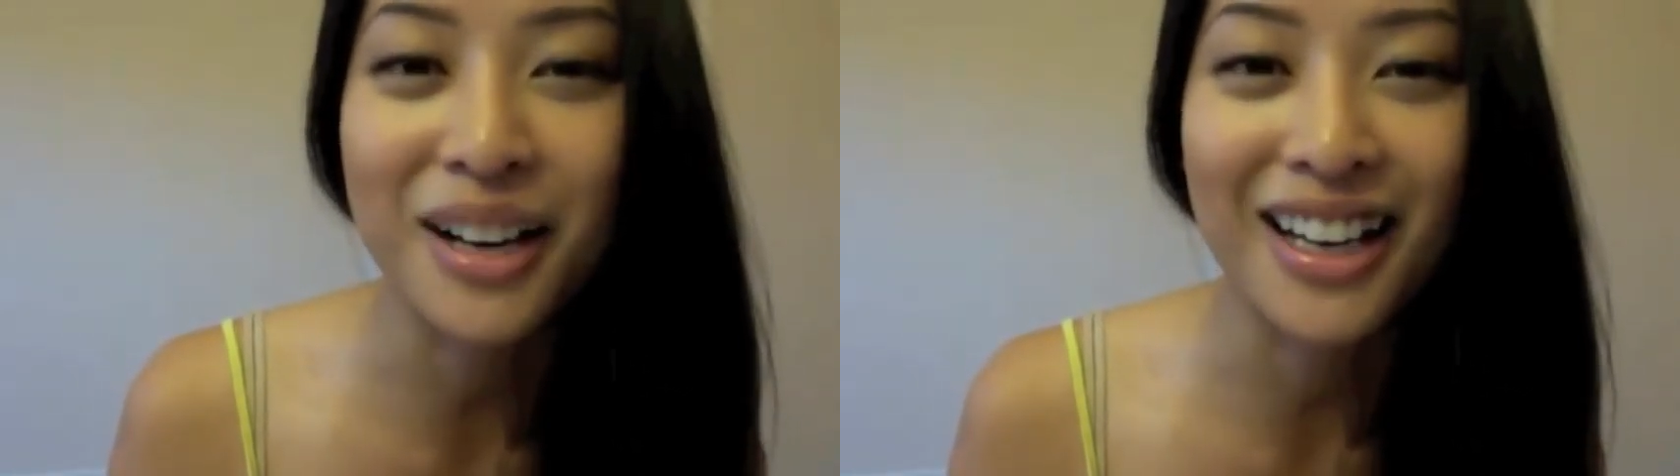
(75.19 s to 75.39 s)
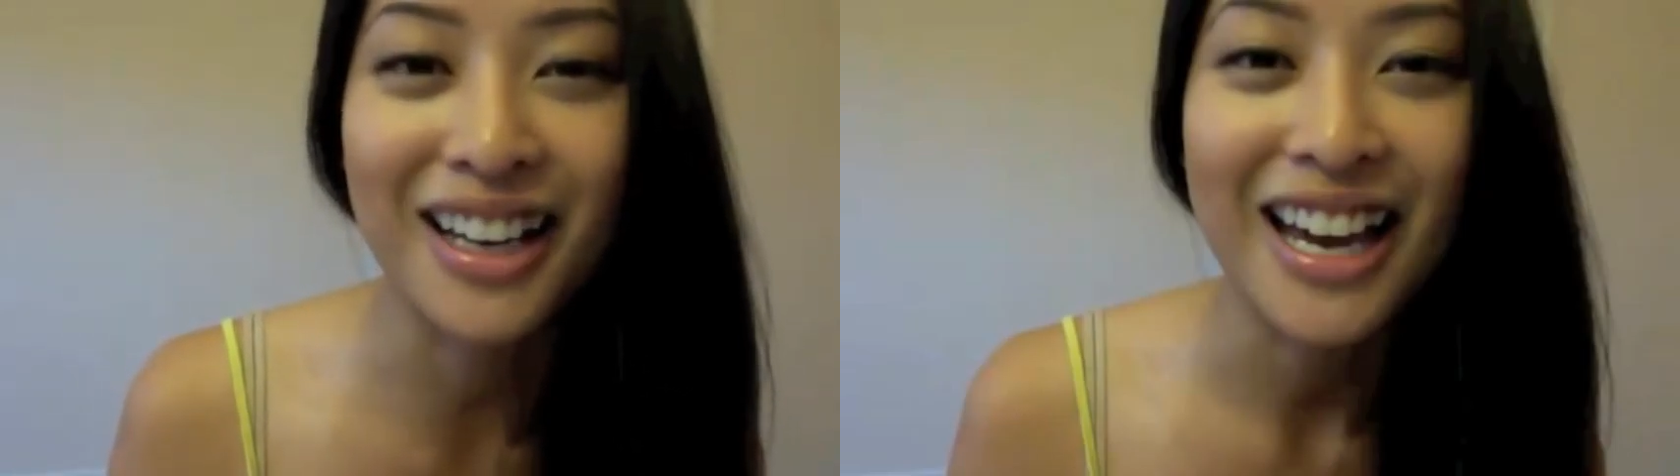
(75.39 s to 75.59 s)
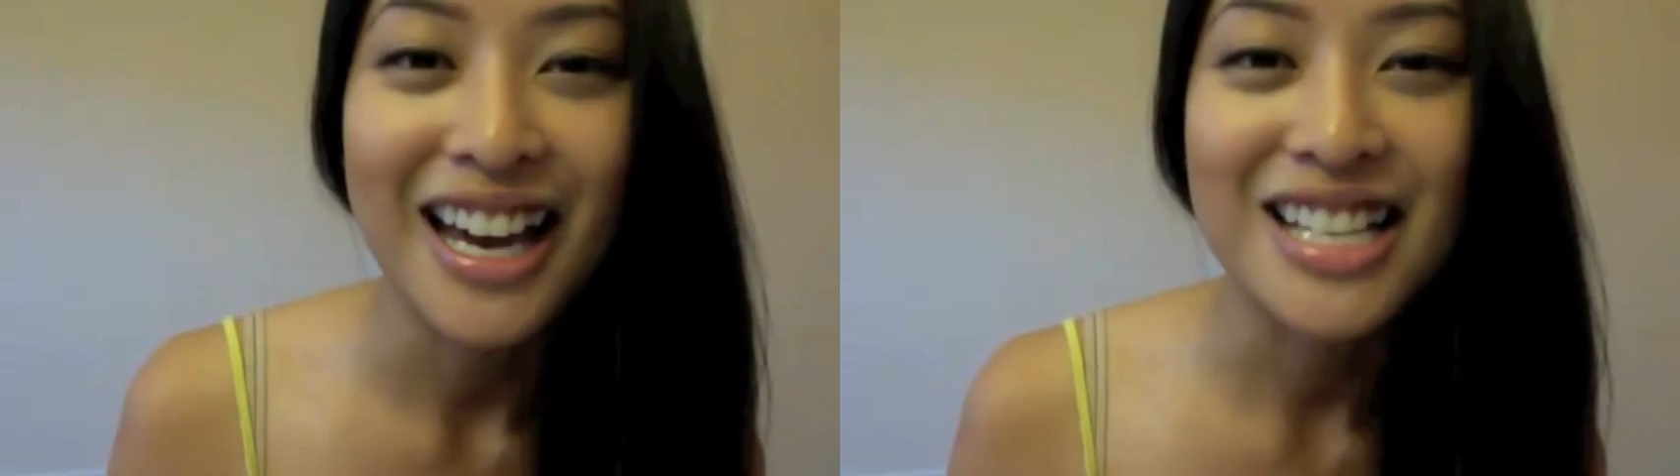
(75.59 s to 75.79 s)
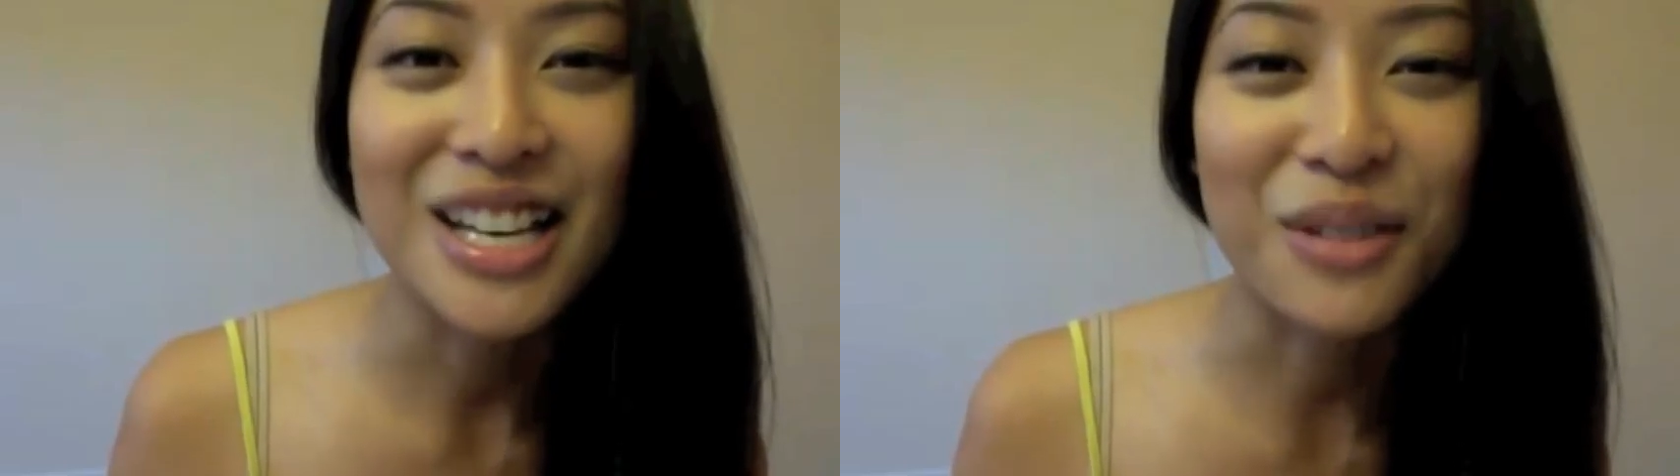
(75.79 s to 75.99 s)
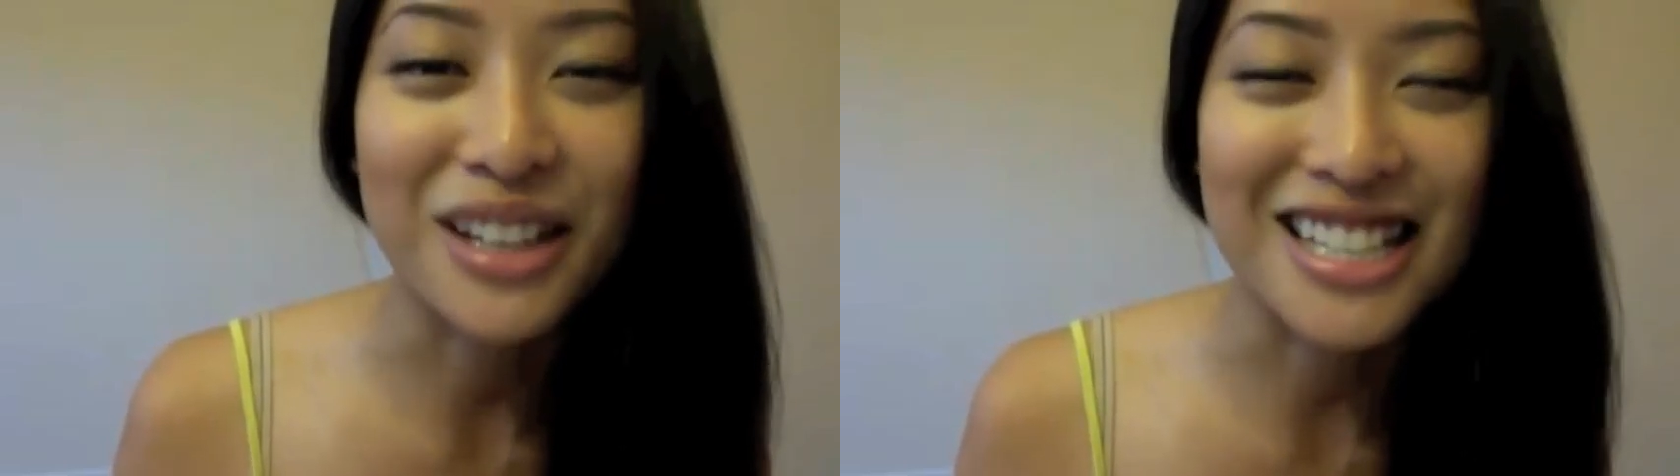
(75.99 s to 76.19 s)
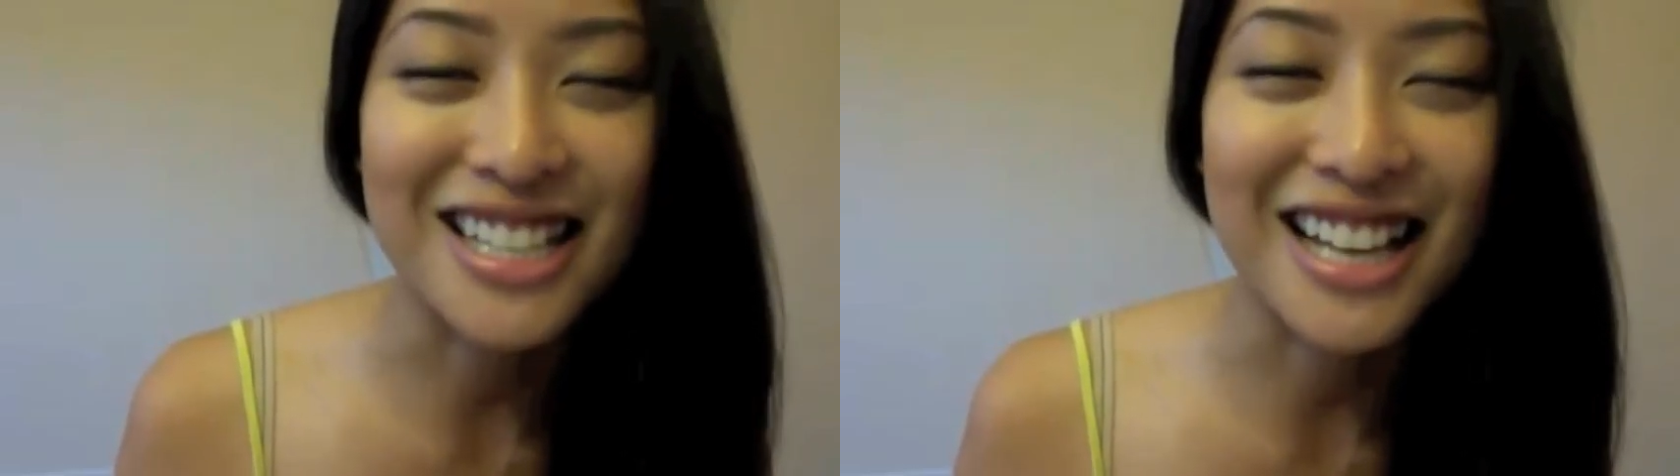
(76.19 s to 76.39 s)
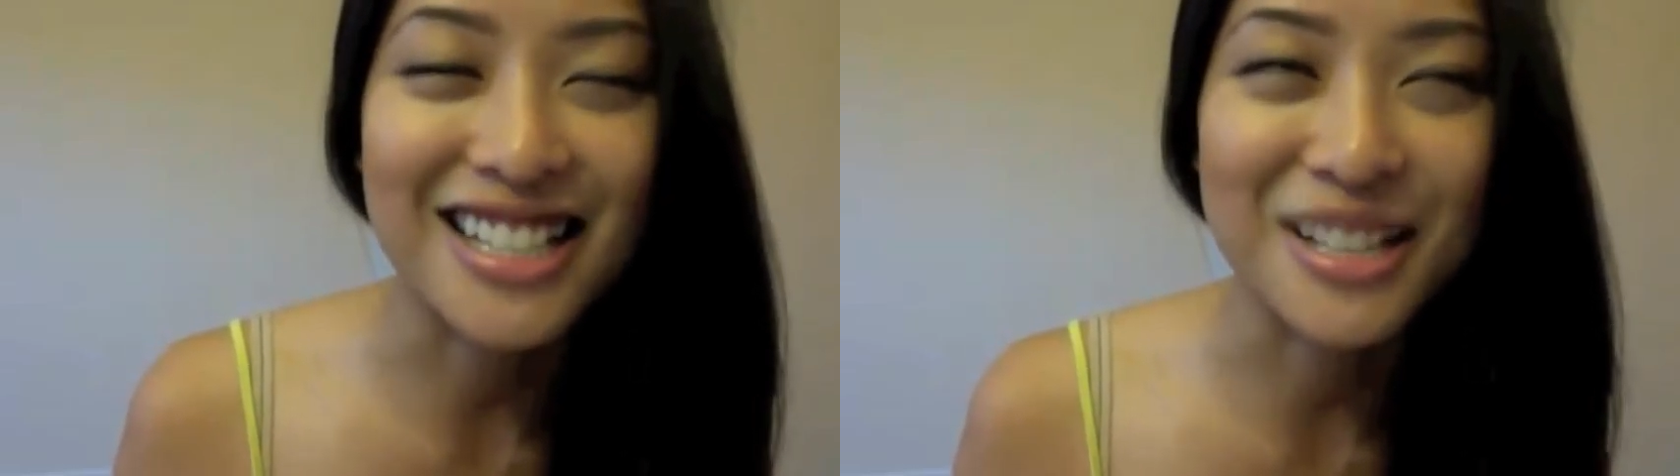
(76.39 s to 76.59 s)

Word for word: I take one of these classes,